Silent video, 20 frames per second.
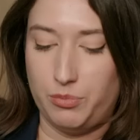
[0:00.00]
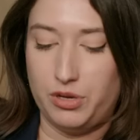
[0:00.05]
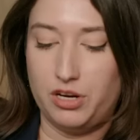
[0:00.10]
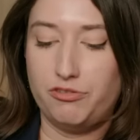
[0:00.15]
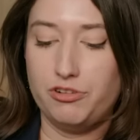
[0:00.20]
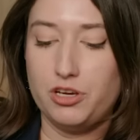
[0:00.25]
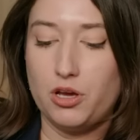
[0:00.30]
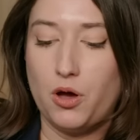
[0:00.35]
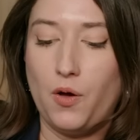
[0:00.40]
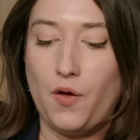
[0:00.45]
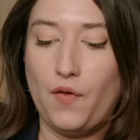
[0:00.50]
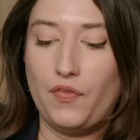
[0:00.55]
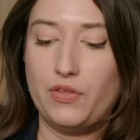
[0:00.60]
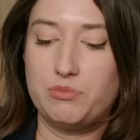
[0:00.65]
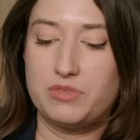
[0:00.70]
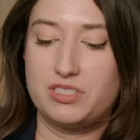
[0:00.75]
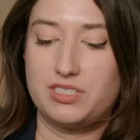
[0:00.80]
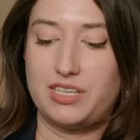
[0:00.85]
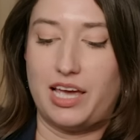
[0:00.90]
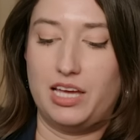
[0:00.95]
But if we hold them
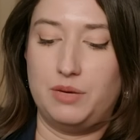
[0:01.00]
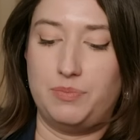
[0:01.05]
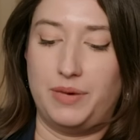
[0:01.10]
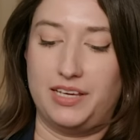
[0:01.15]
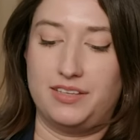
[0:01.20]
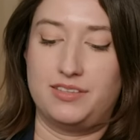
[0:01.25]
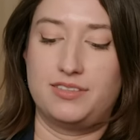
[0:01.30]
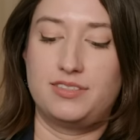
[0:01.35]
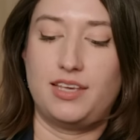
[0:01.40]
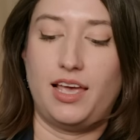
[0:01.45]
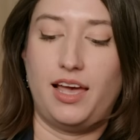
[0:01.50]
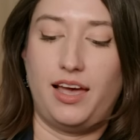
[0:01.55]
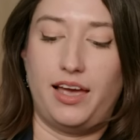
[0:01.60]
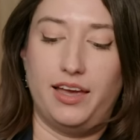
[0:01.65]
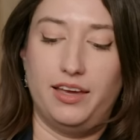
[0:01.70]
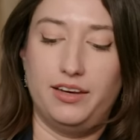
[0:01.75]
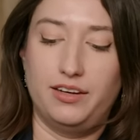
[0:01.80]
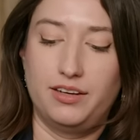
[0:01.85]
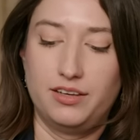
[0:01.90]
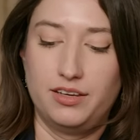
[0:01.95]
side by
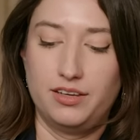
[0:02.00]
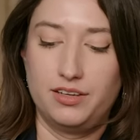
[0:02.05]
side,